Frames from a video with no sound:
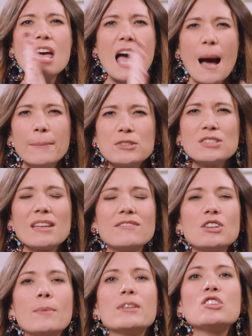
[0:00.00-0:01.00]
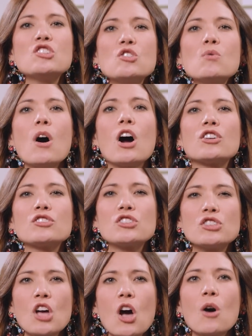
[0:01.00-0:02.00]
How much is left here? I mean, you are
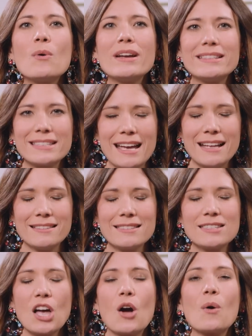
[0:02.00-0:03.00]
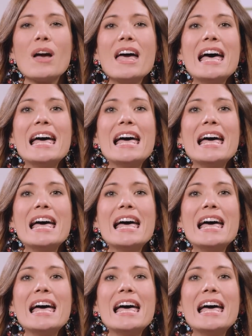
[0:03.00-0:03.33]
so intense. So